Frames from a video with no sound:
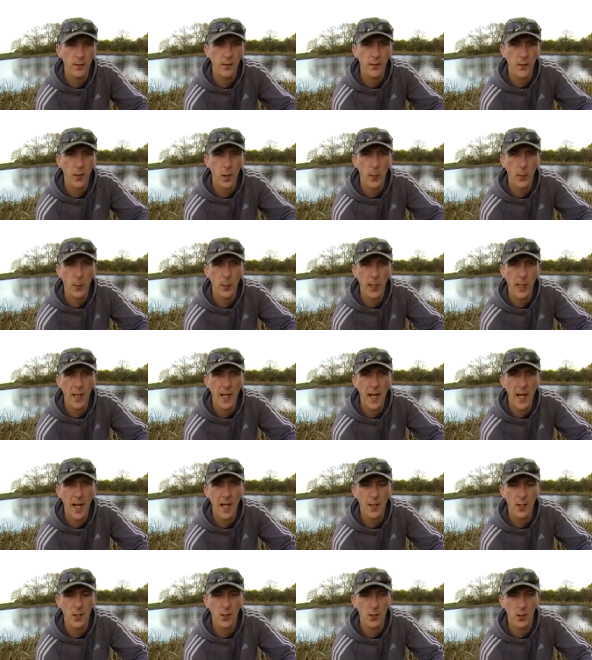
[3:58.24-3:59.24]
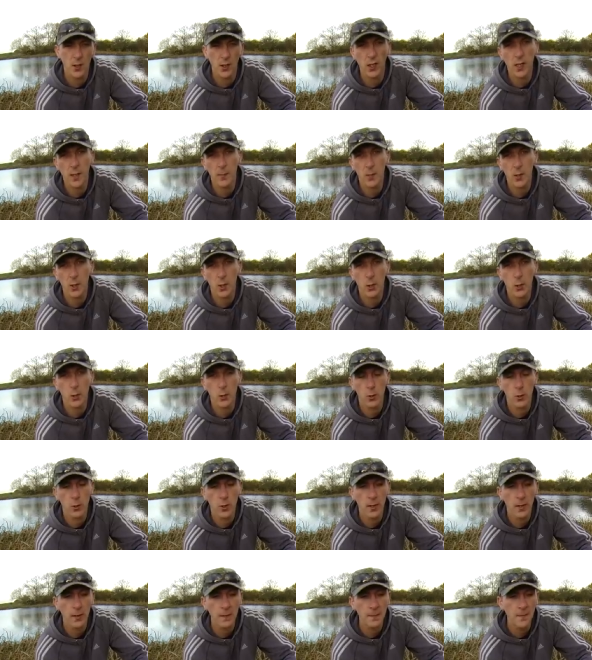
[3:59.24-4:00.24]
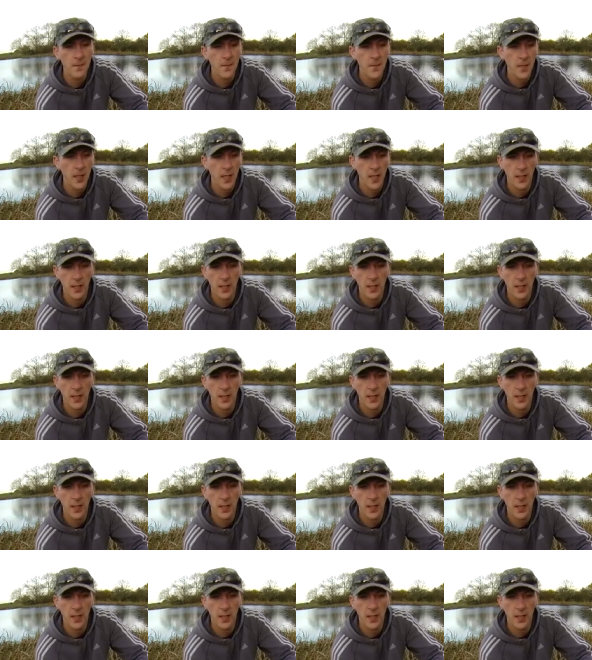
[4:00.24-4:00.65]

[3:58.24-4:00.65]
4Play harness and Lip Sculls, and